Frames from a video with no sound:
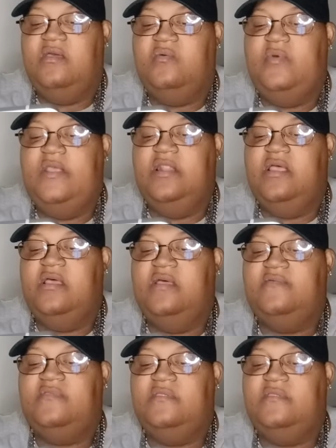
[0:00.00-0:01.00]
We
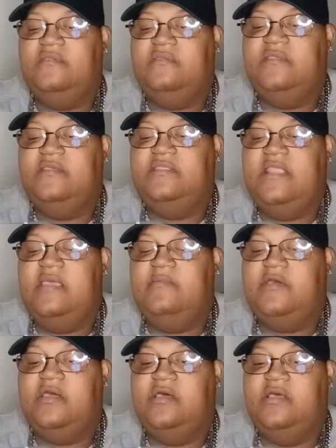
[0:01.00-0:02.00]
love this day
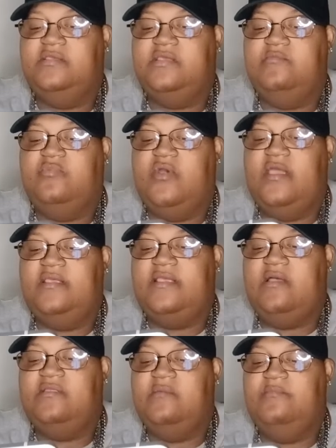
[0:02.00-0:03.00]
because it brings
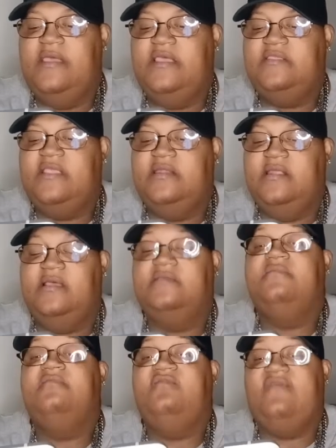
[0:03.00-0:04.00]
out the best in us.
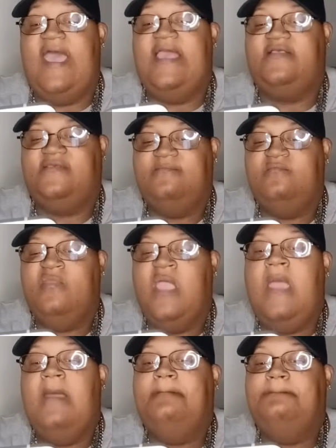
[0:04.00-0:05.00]
Facts.
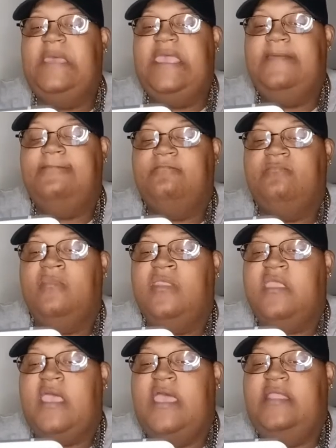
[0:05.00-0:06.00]
B,
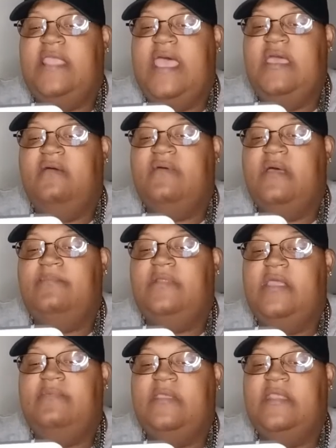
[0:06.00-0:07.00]
a day of
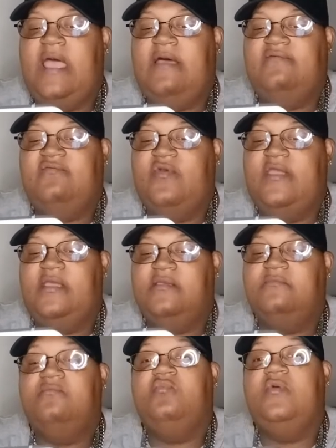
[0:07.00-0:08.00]
uplifting our friends.
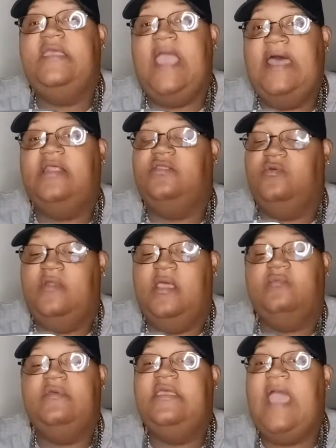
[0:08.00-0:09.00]
We gotta do
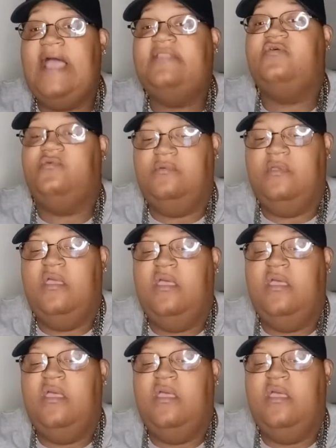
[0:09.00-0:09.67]
that. We got to.